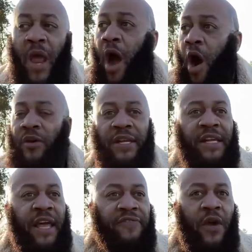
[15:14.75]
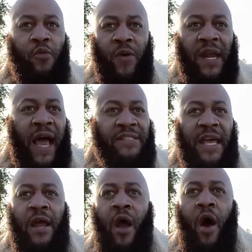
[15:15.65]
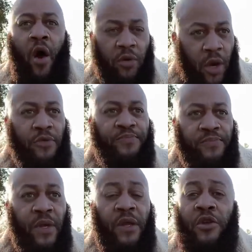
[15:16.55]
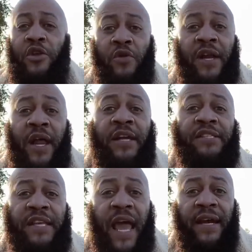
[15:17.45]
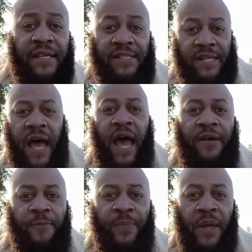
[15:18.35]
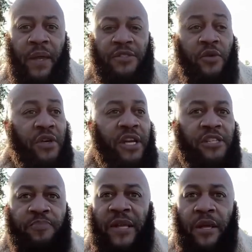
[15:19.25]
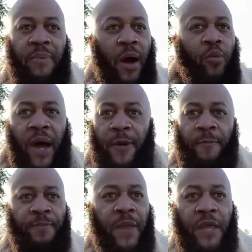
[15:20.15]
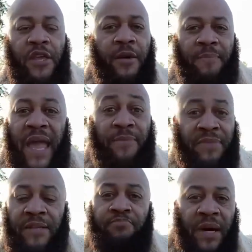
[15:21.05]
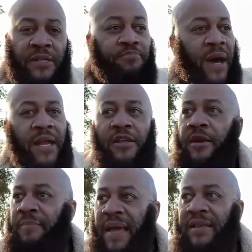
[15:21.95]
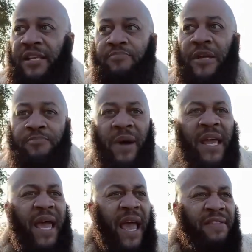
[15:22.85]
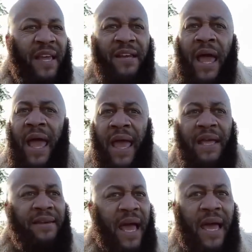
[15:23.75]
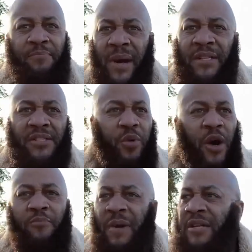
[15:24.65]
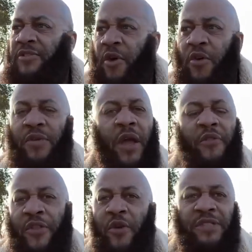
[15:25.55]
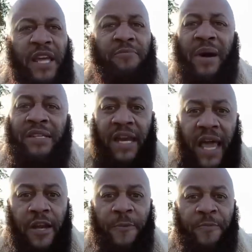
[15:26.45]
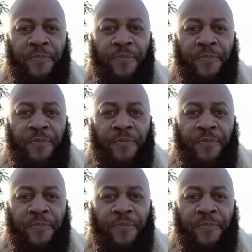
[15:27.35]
Only to get there and realize that, hold on, you didn't understand this side. So you didn't spend about what? You didn't made this much money, you didn't made this much money, and then 8, 9 months, 12 months, 13 months later,